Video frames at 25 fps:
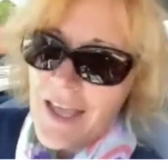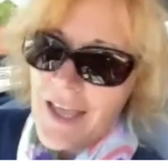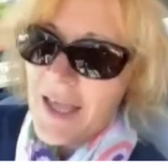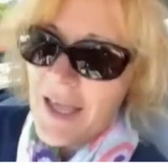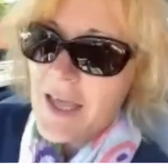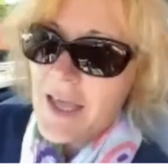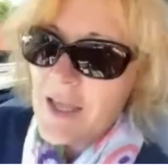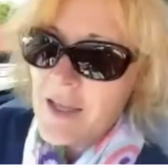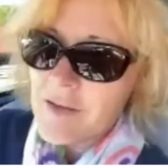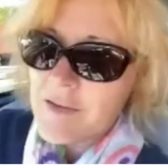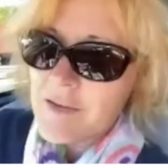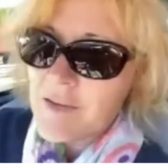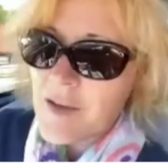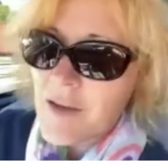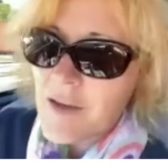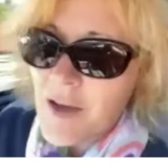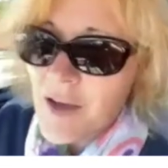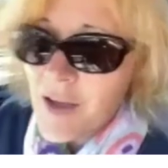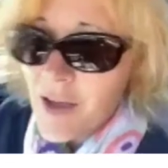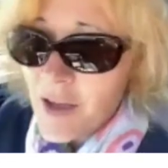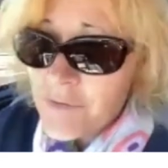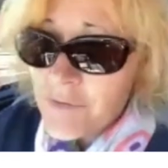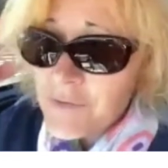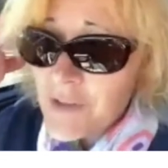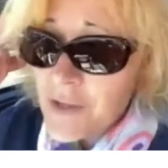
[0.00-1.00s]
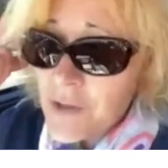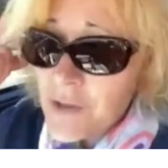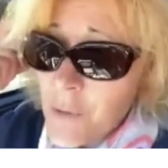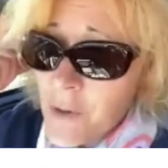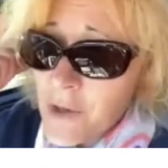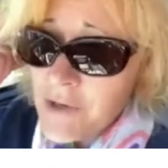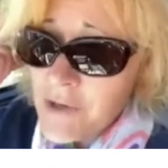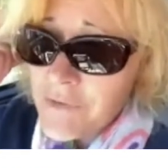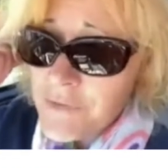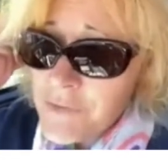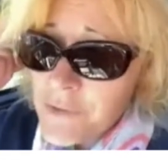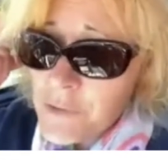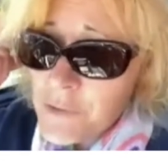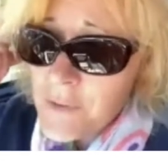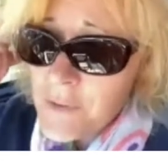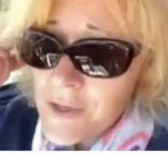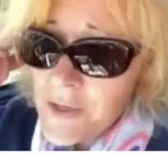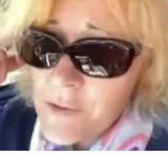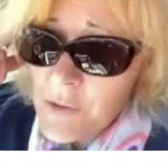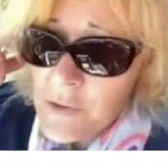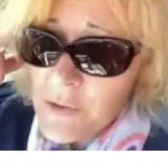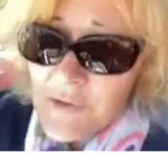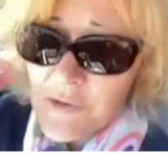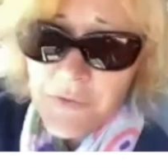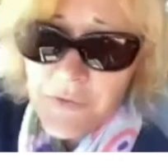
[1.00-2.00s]
And I've done quite a few
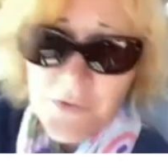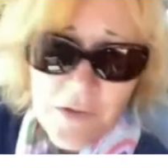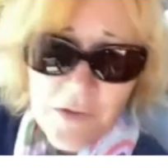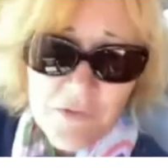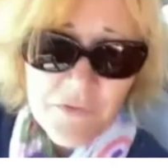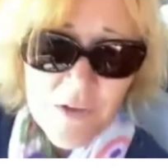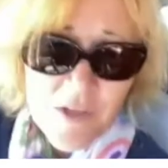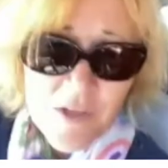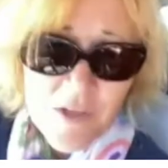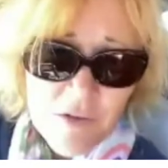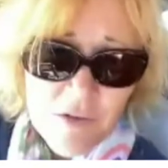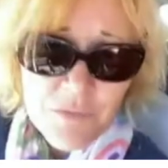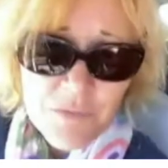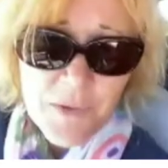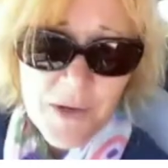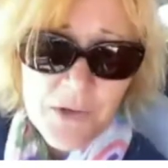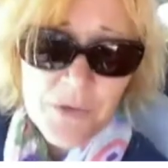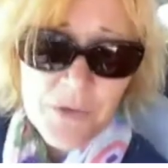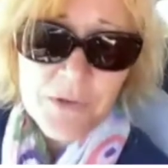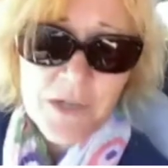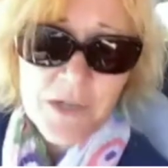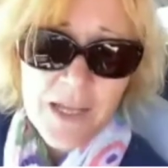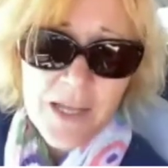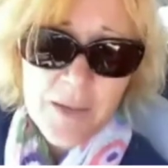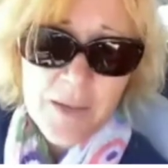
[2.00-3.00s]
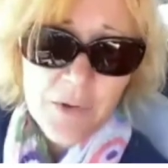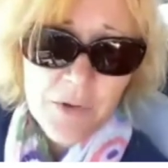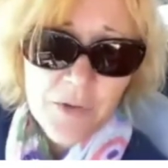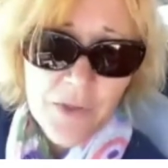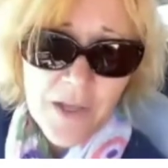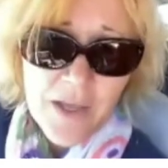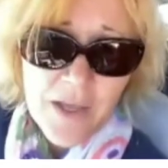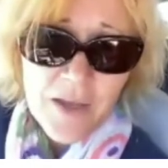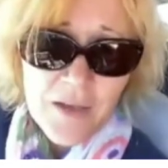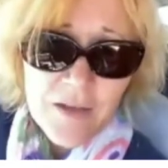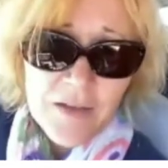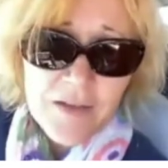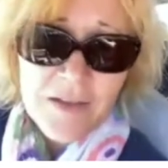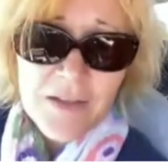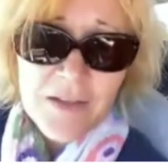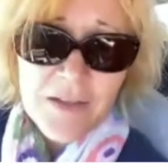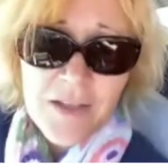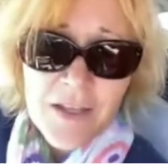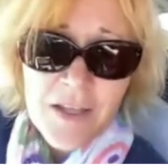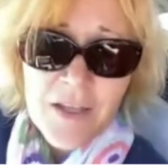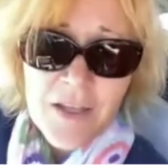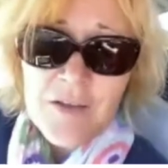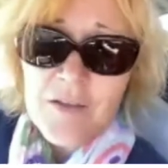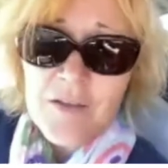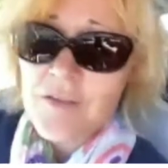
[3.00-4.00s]
records for the Venus record label there.
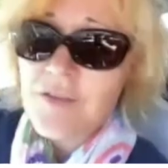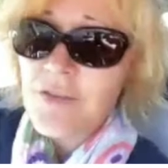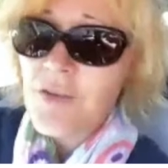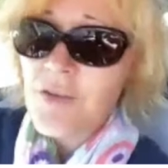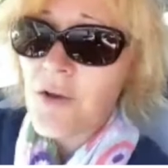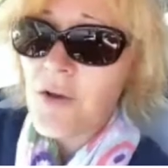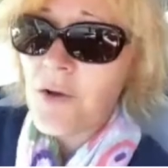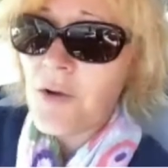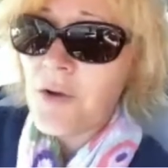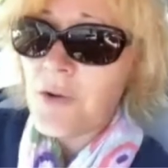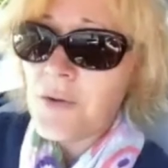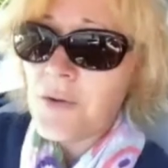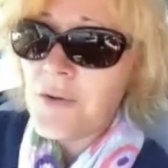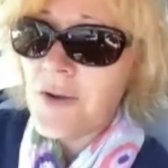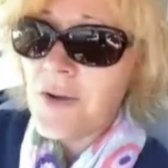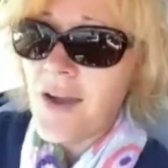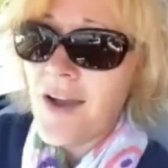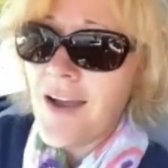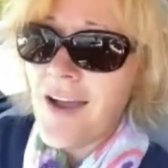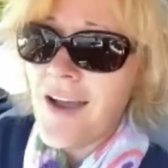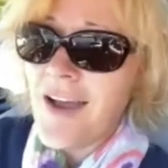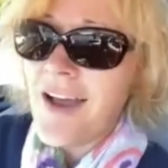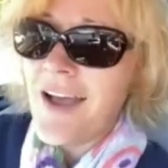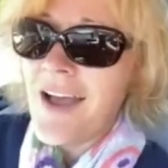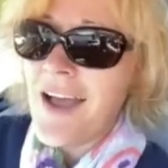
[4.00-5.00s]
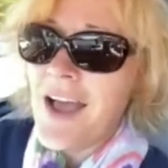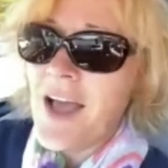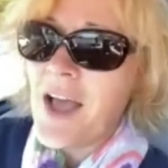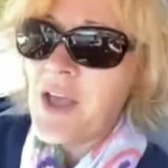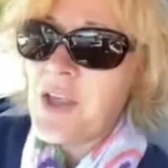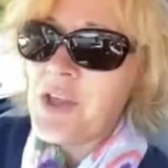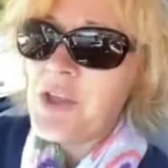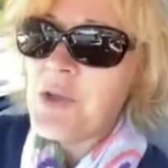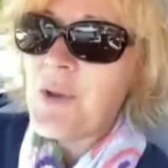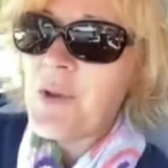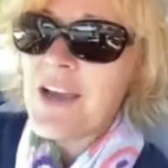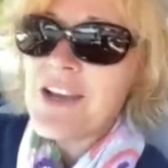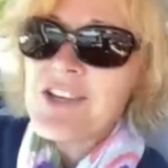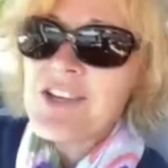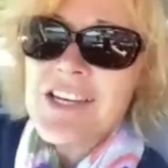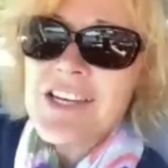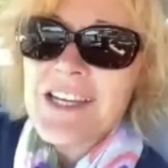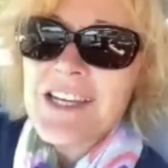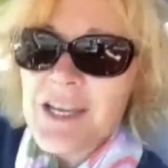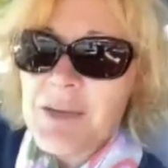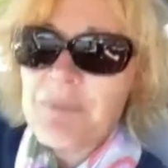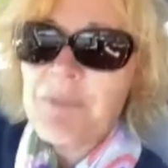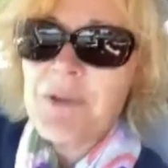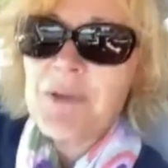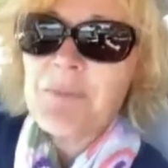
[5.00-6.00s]
So you
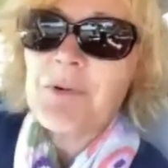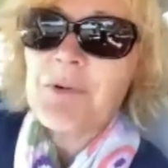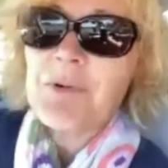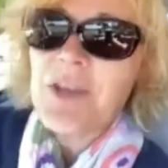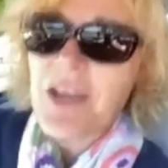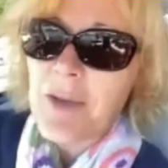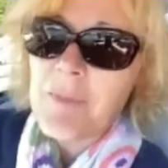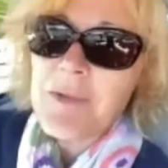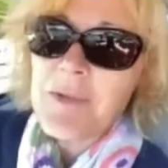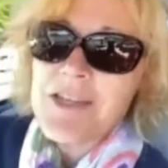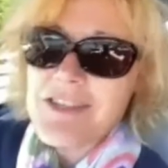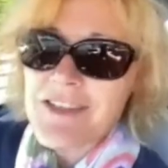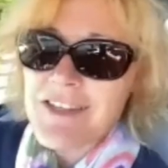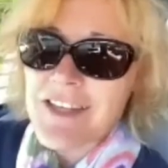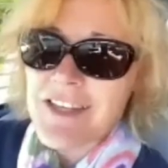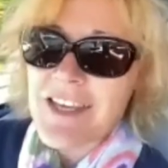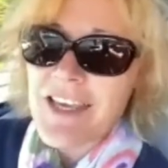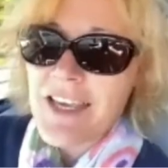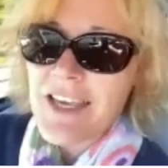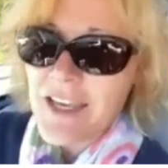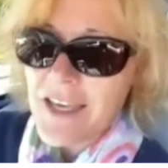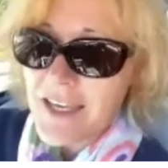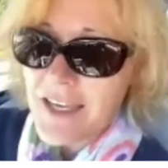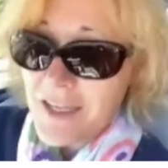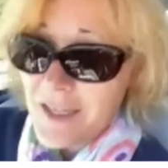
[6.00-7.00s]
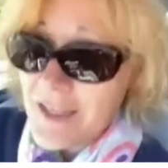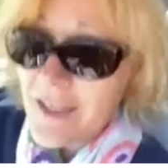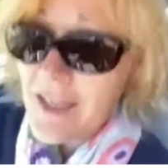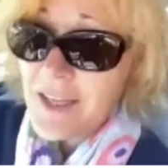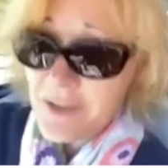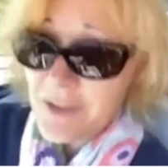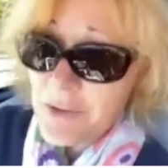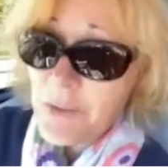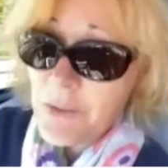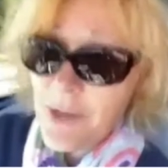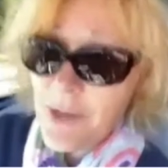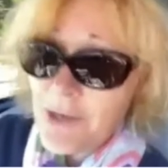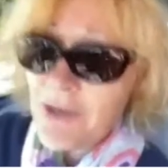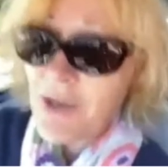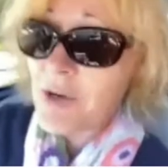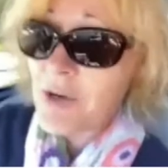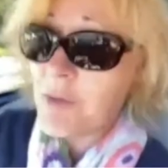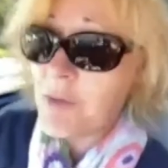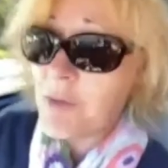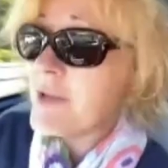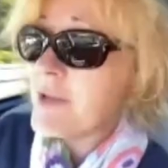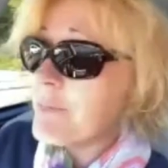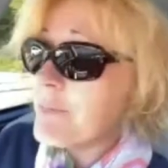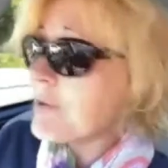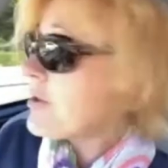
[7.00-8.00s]
actually get people coming to the gig, and quite a lot of
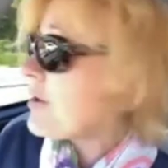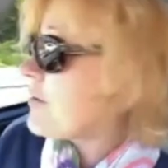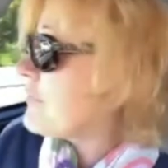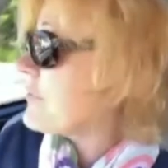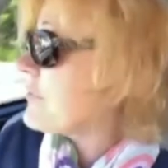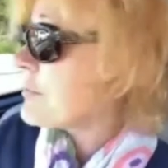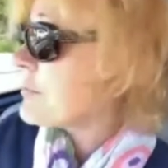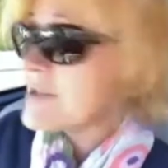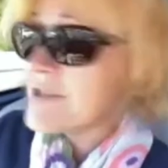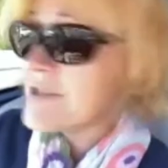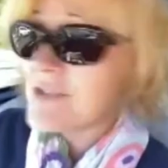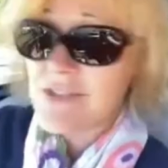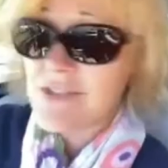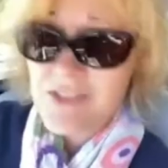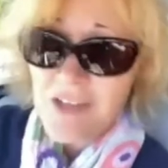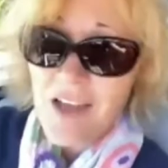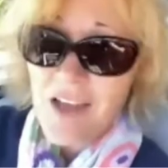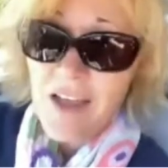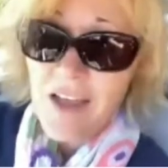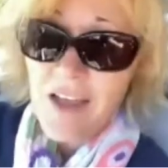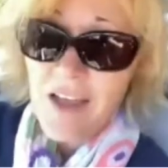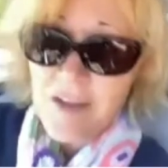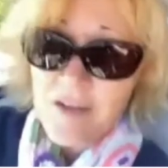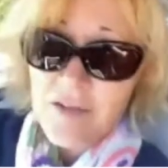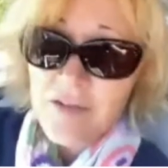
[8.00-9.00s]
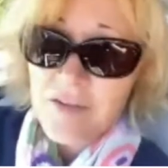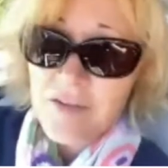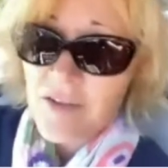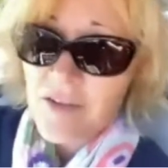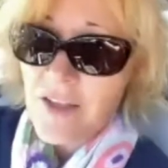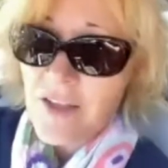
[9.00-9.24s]
people are, which is nice.